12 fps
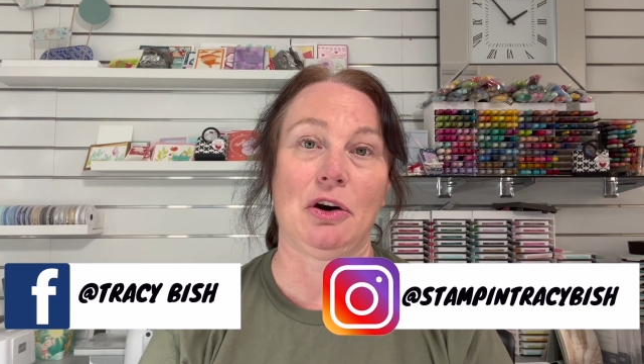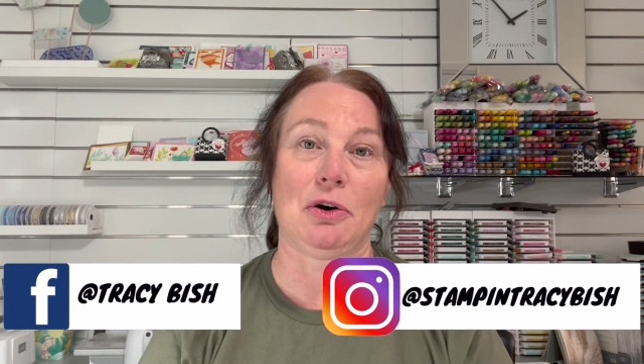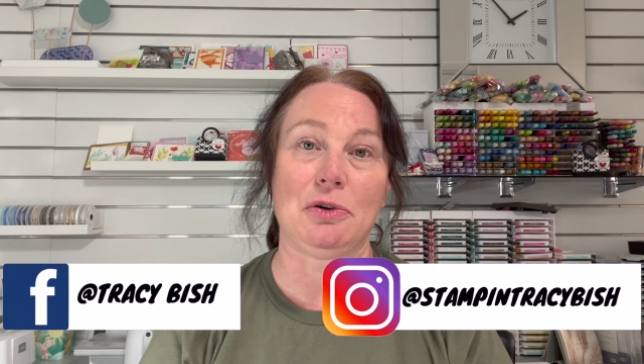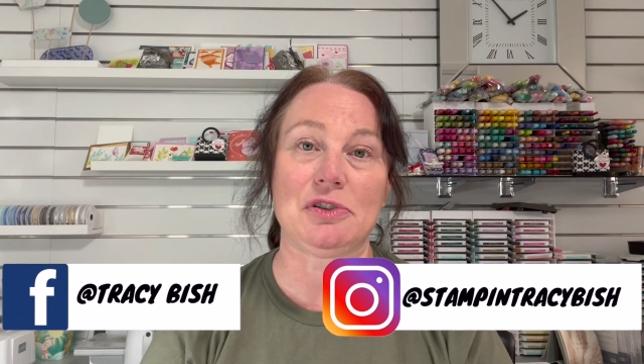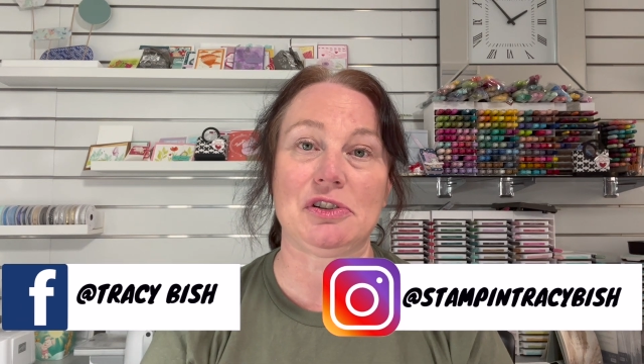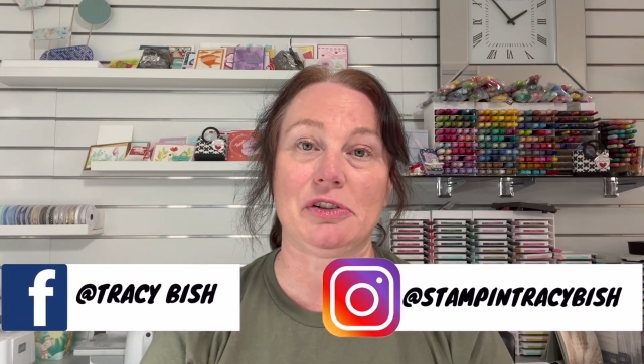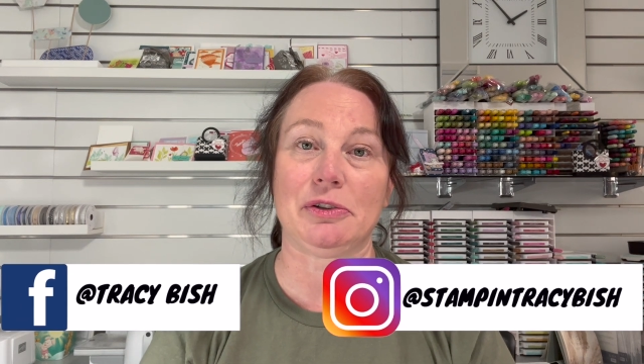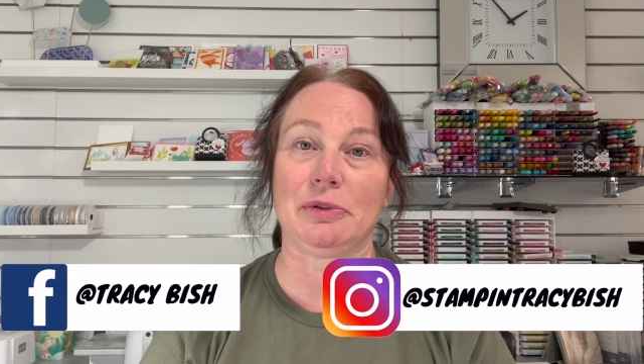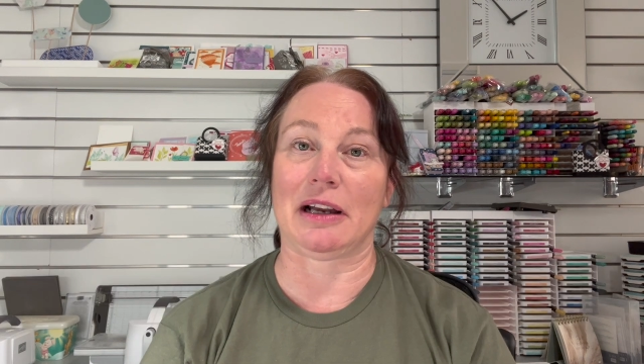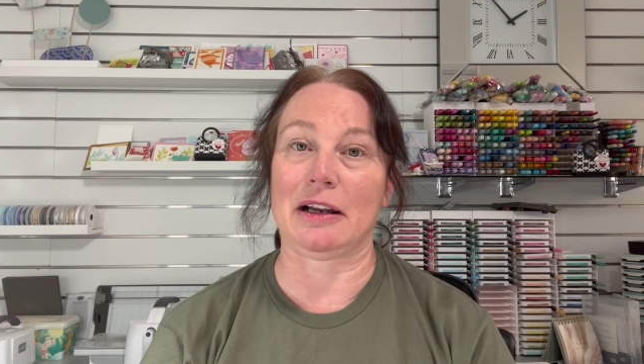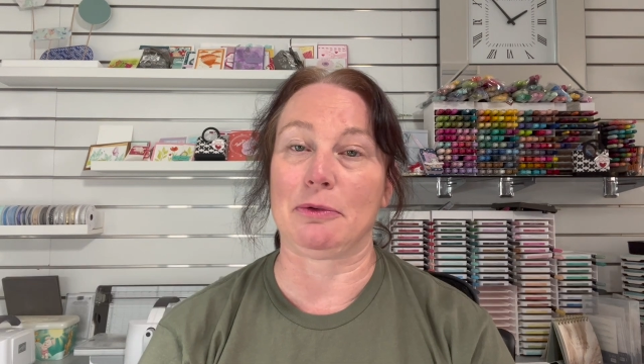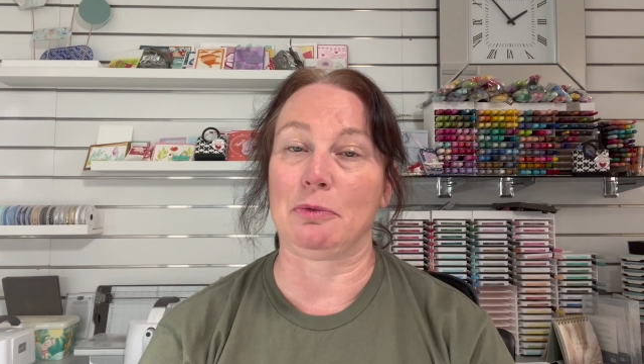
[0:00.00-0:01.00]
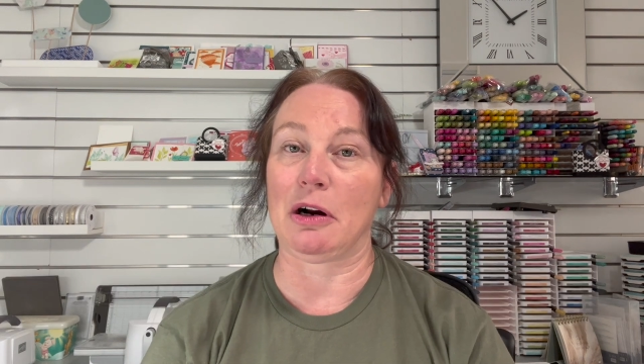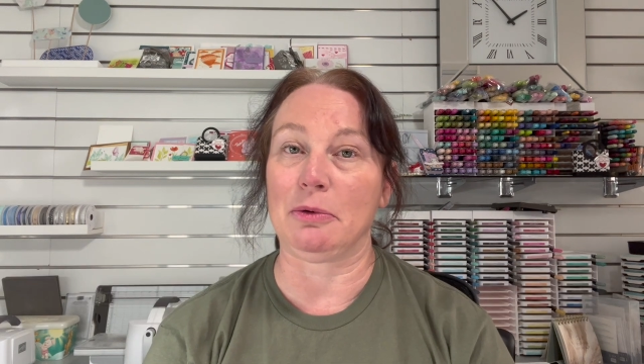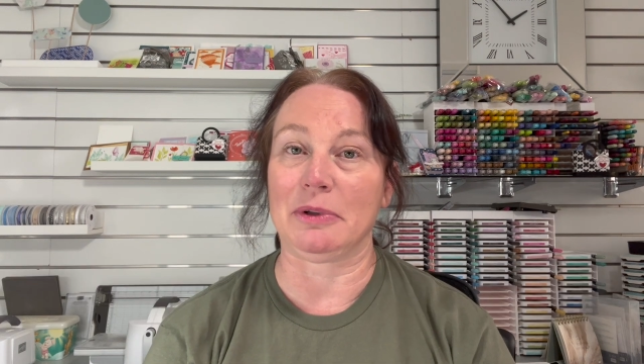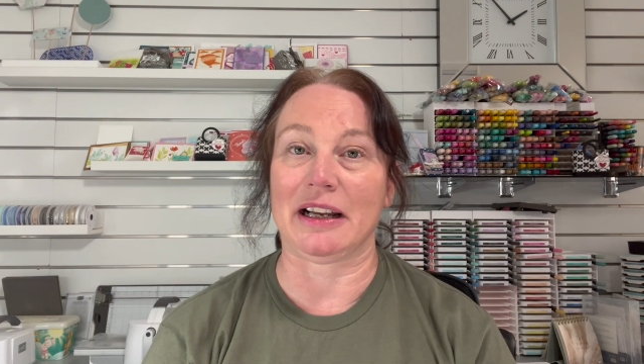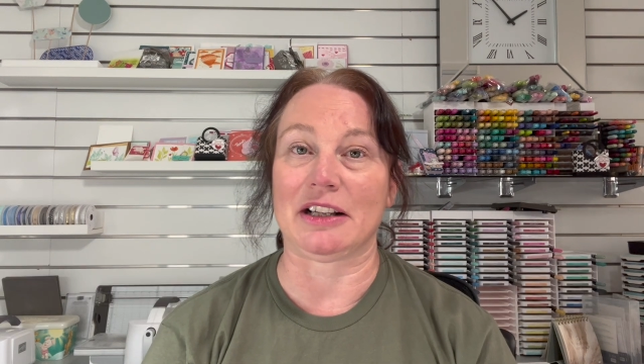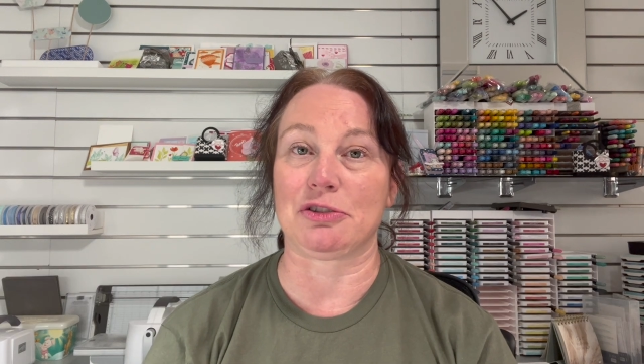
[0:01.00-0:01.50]
Also, while
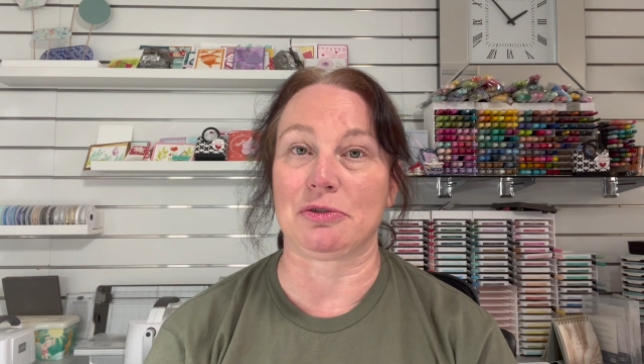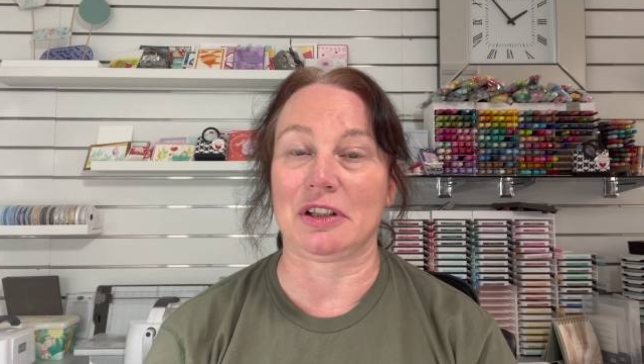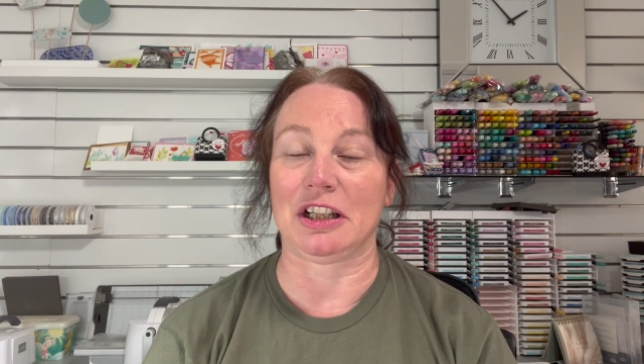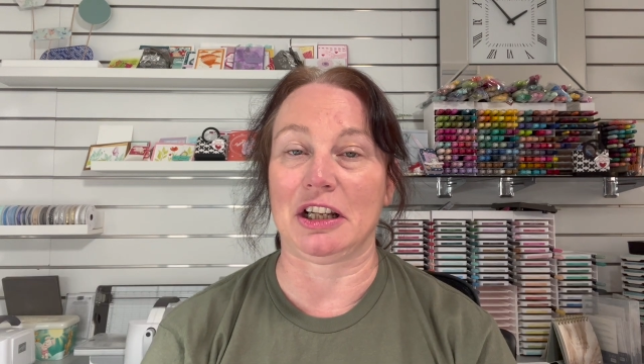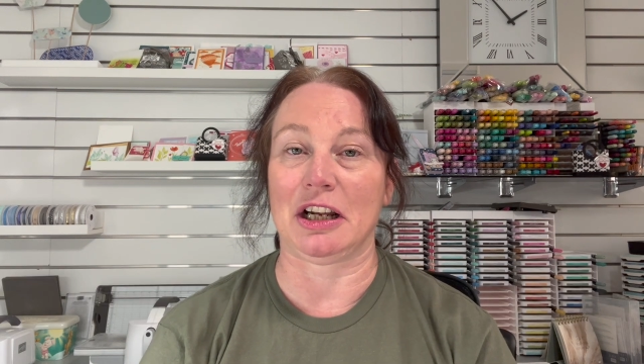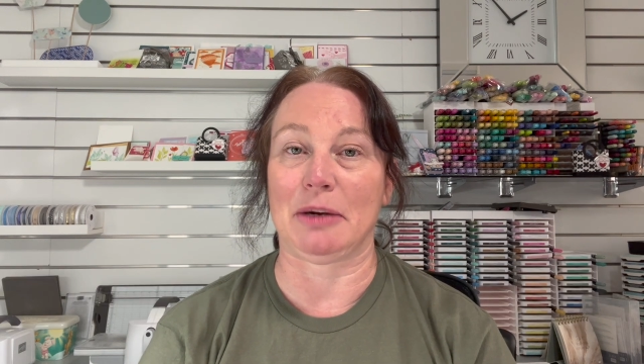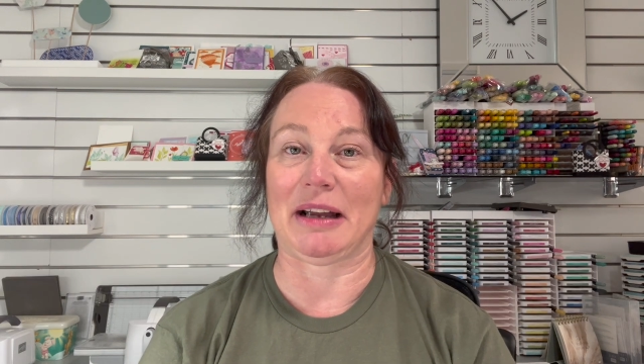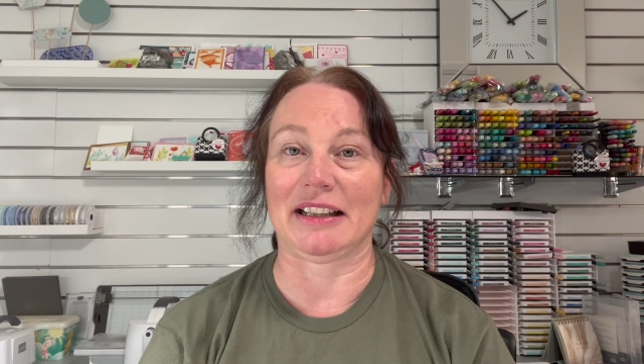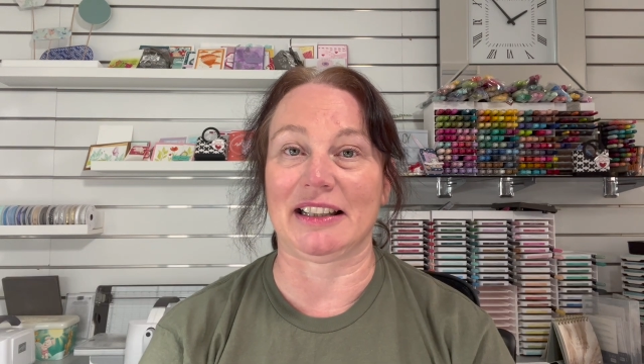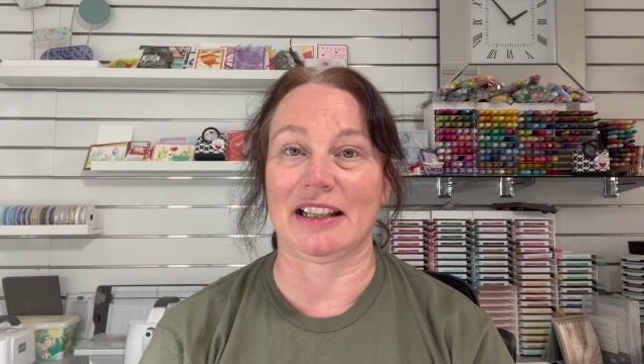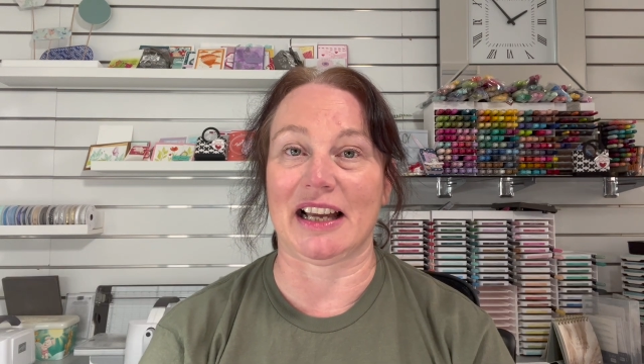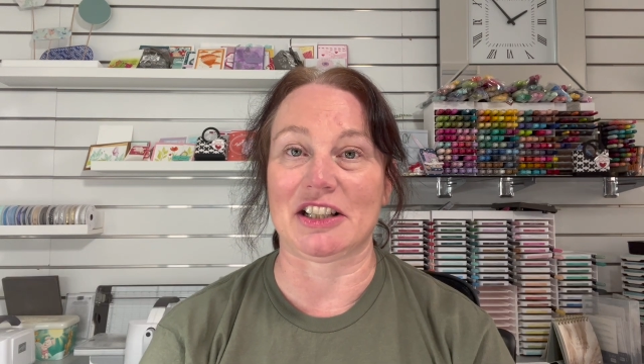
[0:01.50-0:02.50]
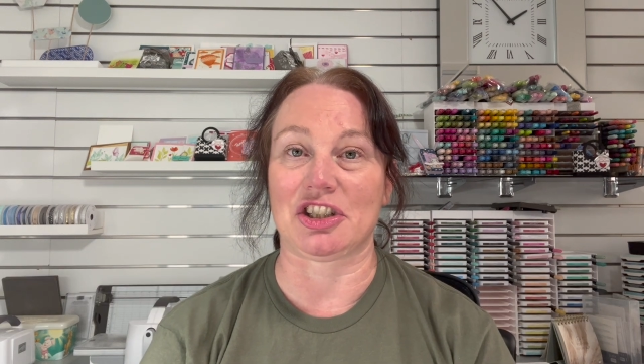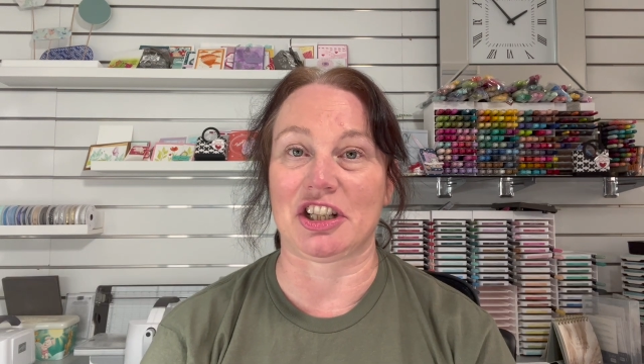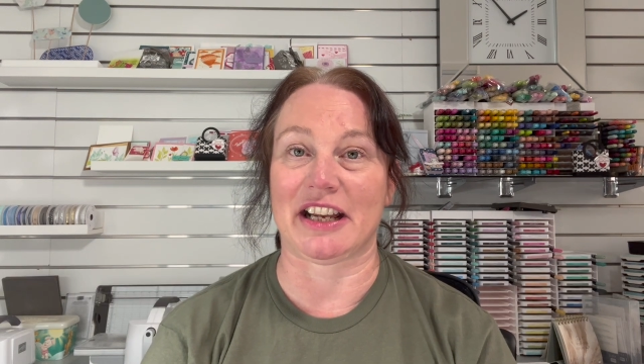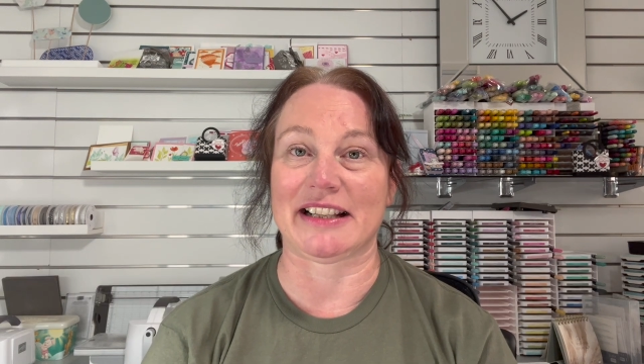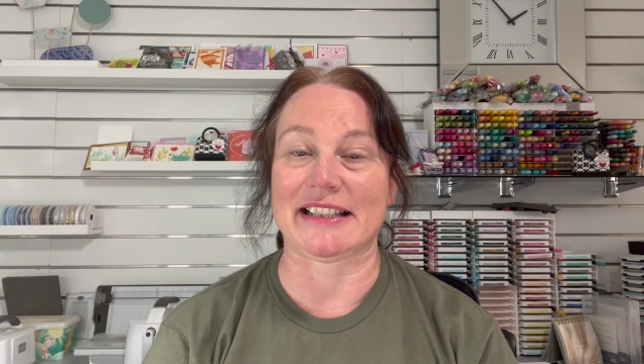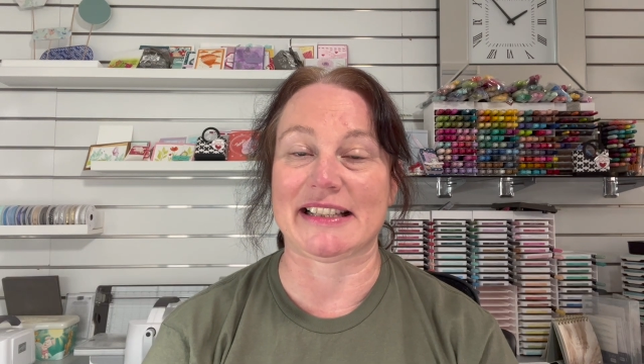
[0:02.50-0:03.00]
we are talking about the last
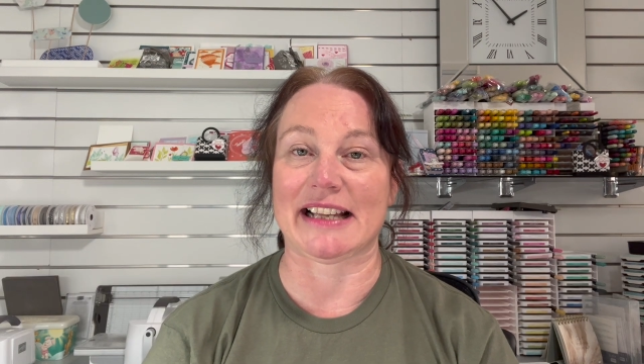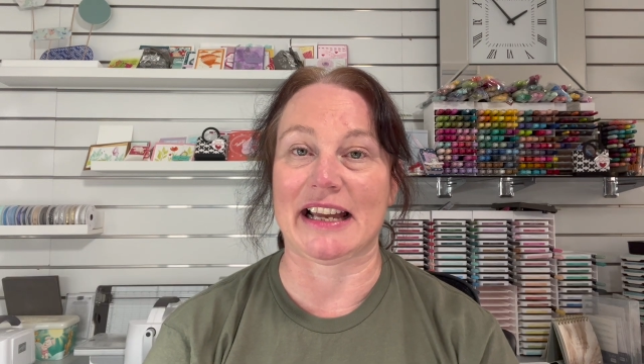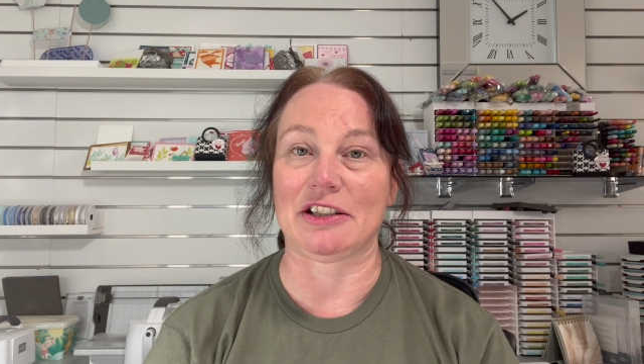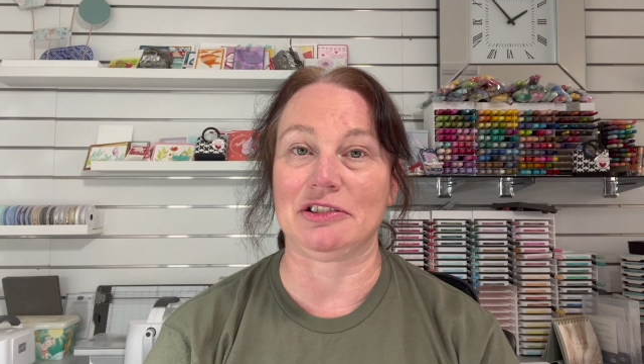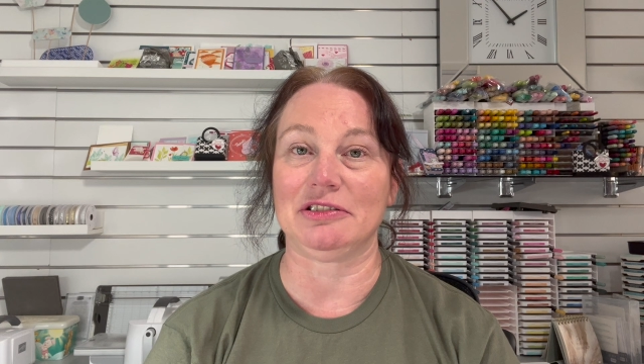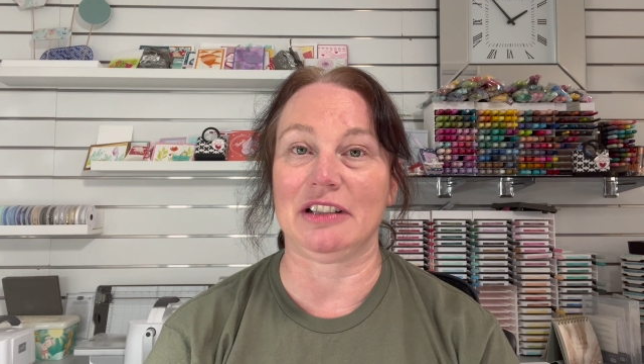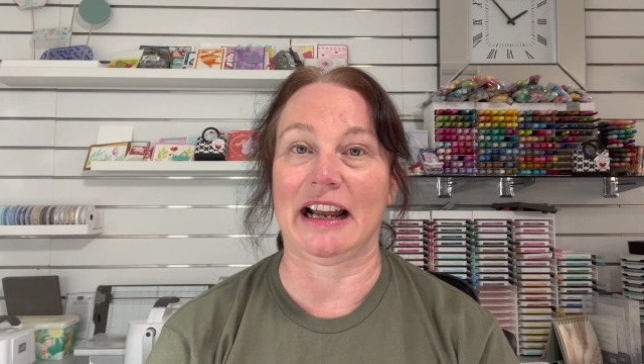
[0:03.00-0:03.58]
chance sale